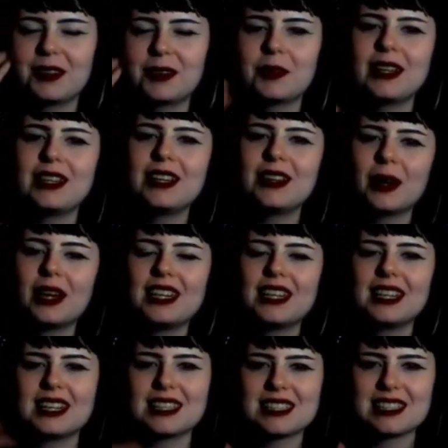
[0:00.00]
When it
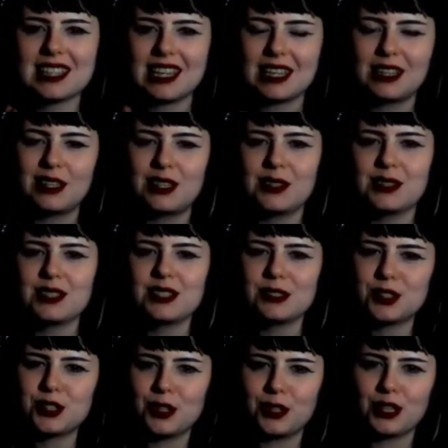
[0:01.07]
is like the ghost that's
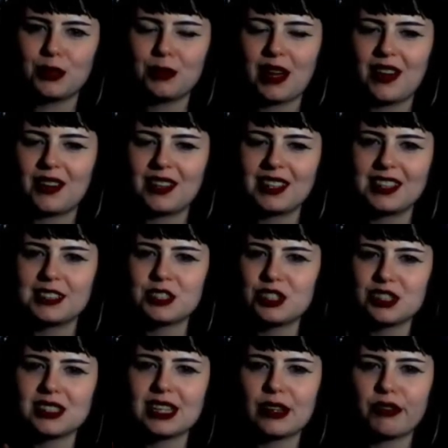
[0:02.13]
choking him out, it's
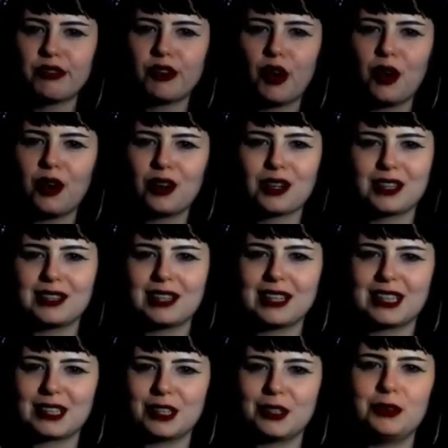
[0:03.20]
just like fog and
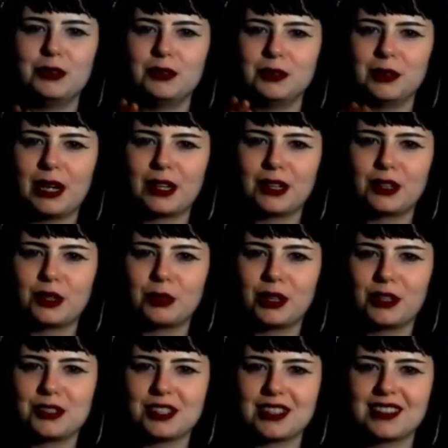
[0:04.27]
like a regular
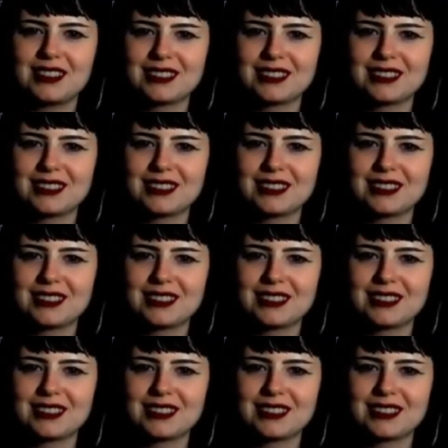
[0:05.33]
person.